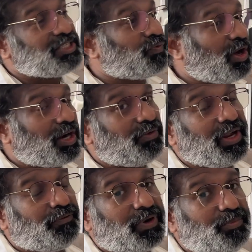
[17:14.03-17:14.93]
far
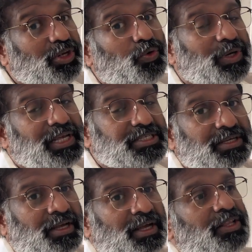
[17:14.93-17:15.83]
away from the nucleus.
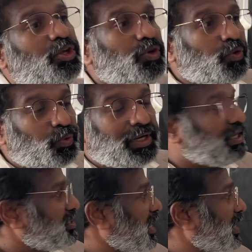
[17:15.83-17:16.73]
The
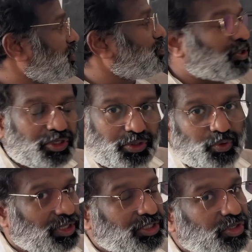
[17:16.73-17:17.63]
nucleus has positive
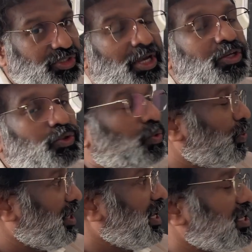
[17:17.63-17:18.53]
charges, so
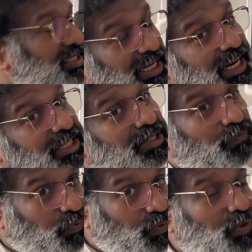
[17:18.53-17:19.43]
it exerts
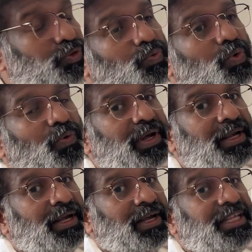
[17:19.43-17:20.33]
force over
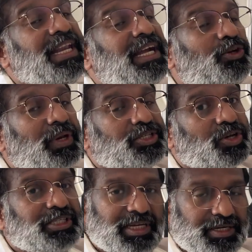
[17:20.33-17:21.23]
the negatively
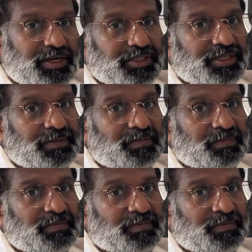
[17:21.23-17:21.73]
charged electrons.